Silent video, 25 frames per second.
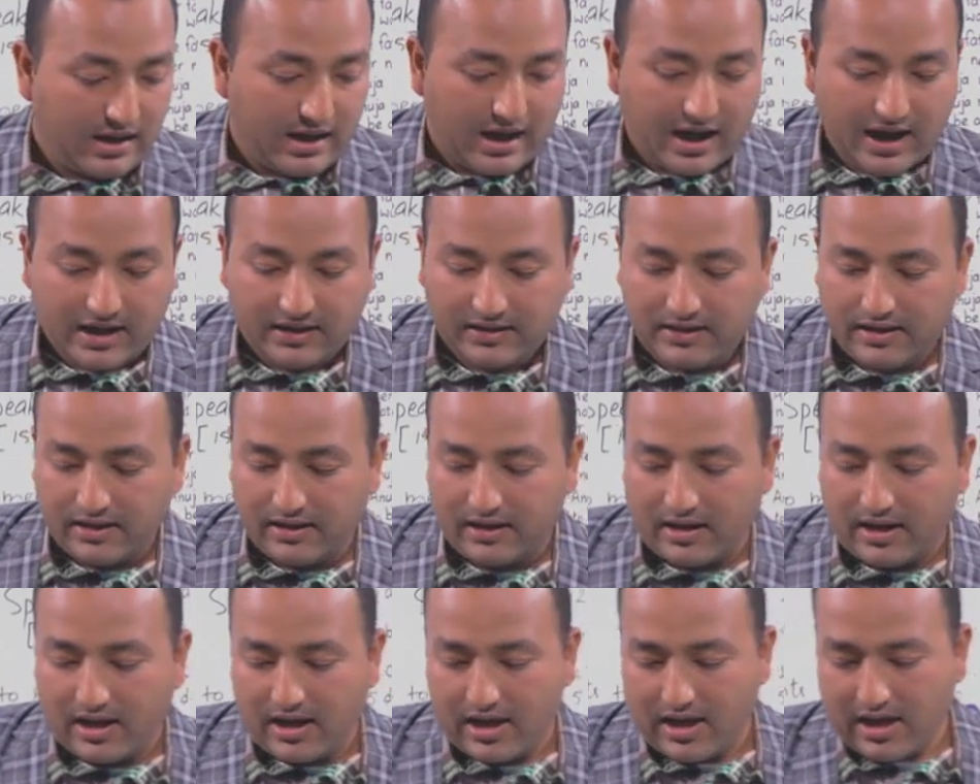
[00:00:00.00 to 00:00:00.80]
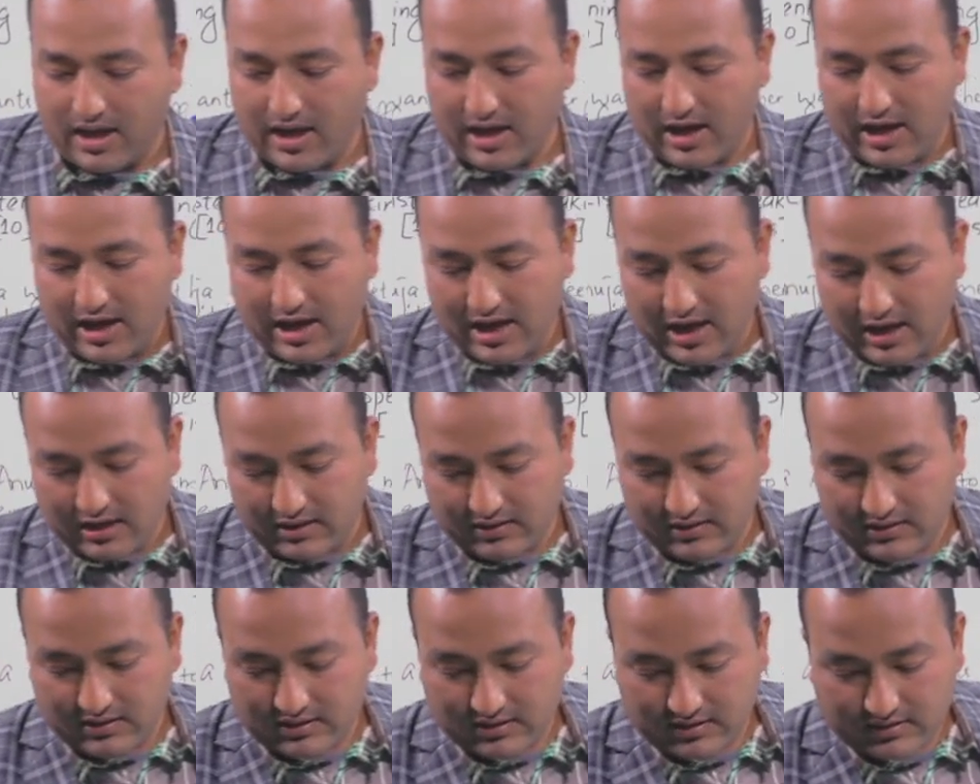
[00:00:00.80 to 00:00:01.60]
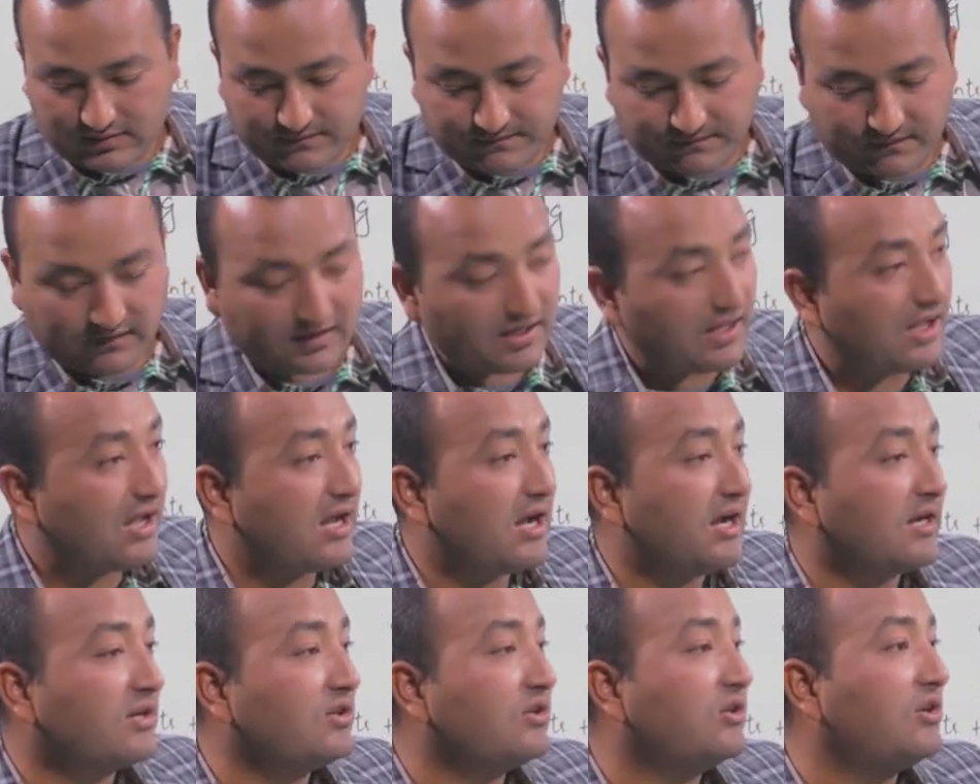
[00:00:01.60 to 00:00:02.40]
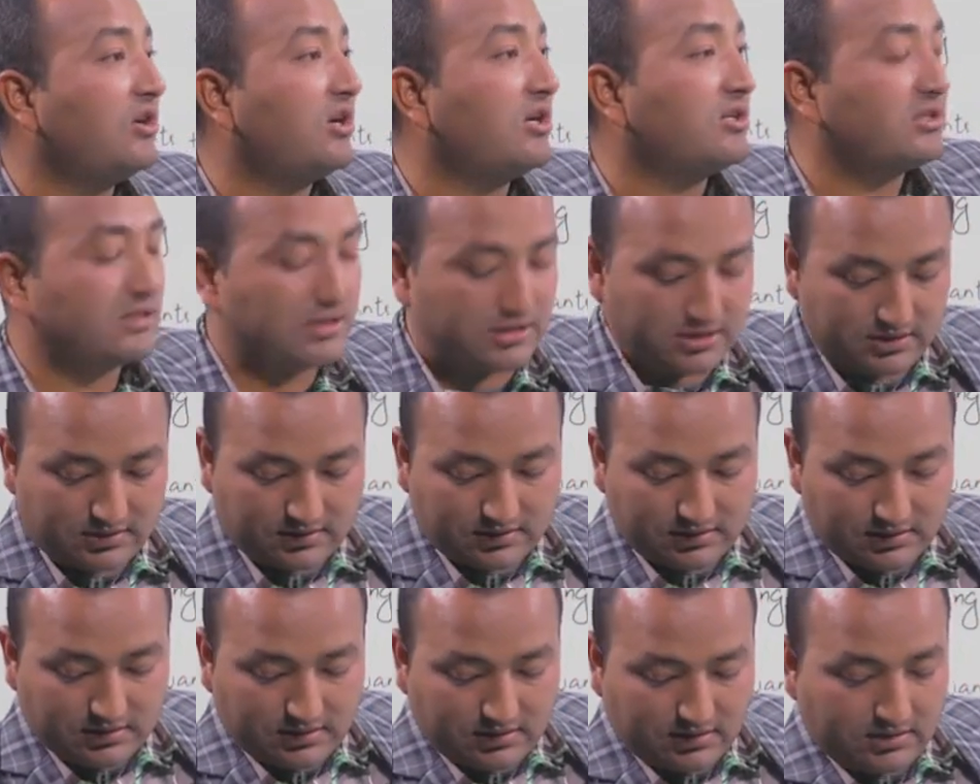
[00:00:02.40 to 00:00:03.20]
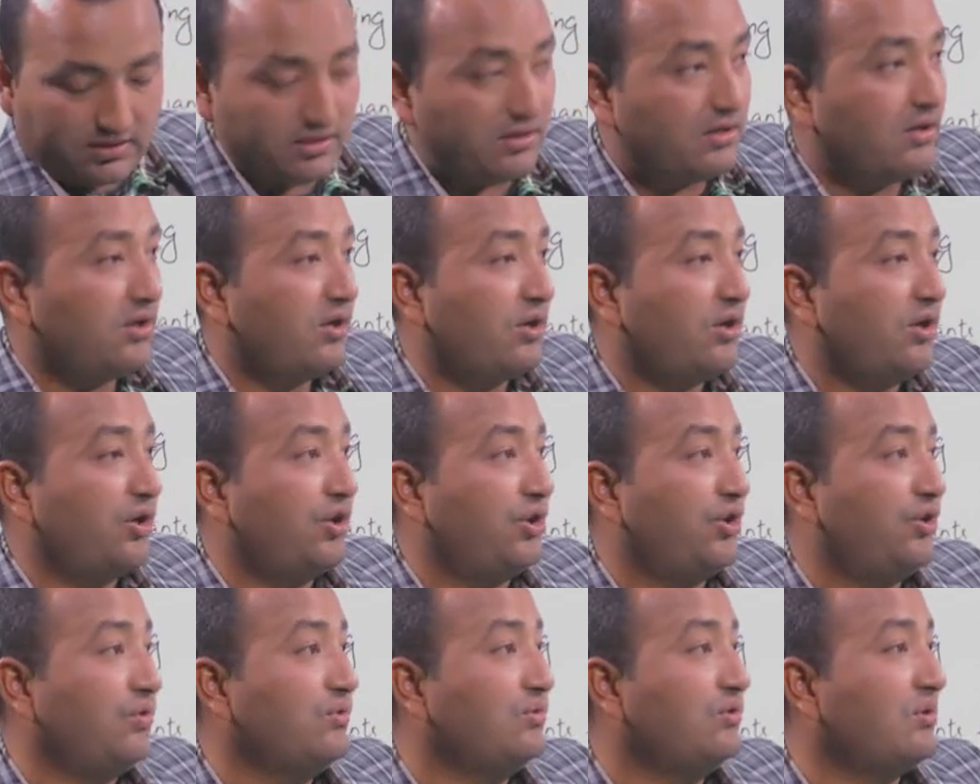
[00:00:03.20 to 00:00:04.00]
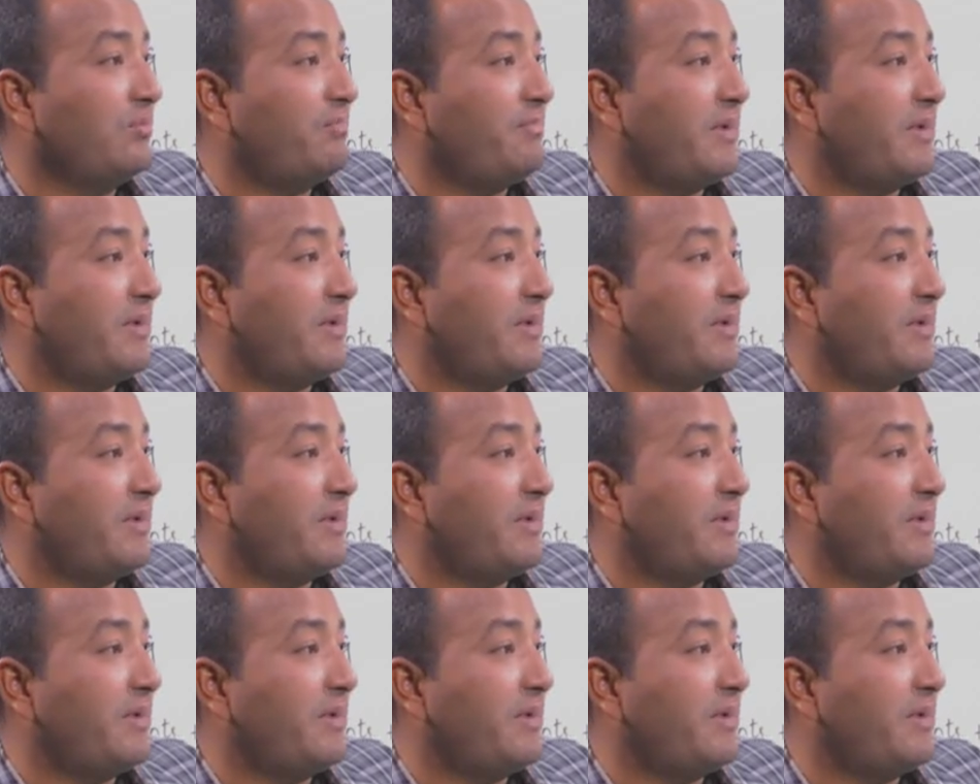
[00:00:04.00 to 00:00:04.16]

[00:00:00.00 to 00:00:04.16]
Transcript: And then I had got you the